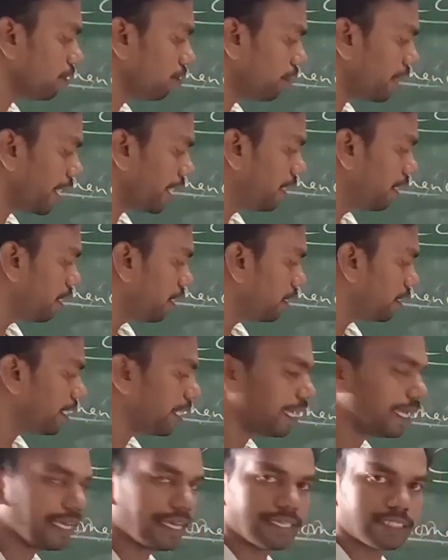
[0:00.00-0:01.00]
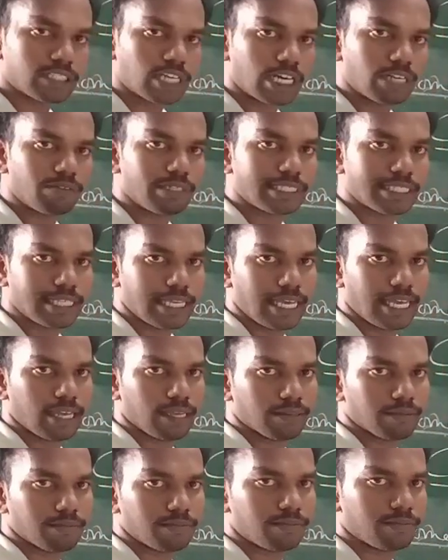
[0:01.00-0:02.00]
okay, starting with
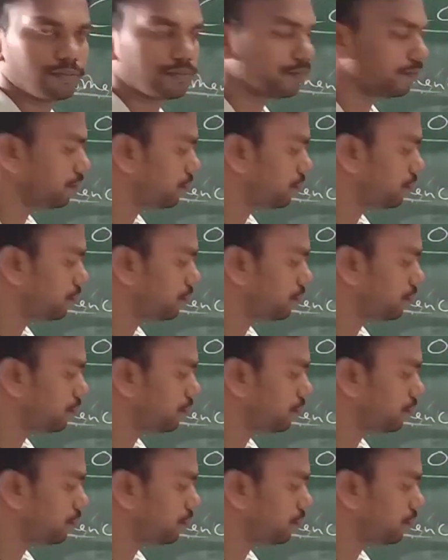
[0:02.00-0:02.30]
A,